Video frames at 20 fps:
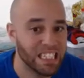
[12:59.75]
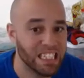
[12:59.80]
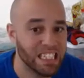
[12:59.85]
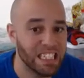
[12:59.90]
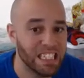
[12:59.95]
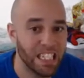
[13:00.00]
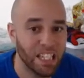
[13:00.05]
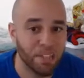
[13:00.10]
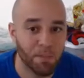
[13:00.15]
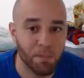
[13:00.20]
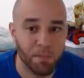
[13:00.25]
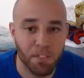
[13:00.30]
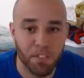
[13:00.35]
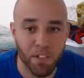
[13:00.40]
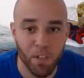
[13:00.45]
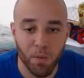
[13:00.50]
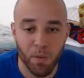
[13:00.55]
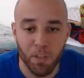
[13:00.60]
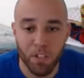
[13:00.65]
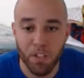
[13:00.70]
Yep,
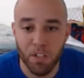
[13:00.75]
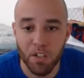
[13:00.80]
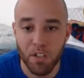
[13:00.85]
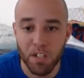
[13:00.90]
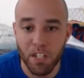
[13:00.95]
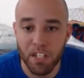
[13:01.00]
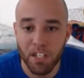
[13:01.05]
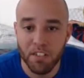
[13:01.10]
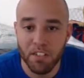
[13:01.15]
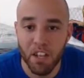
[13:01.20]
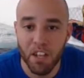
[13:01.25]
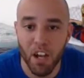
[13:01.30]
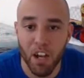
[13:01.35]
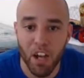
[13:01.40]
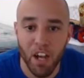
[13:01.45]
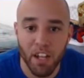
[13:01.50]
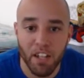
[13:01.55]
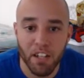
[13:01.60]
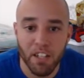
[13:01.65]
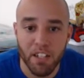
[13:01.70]
so Raccoon is
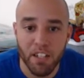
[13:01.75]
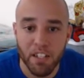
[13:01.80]
gone.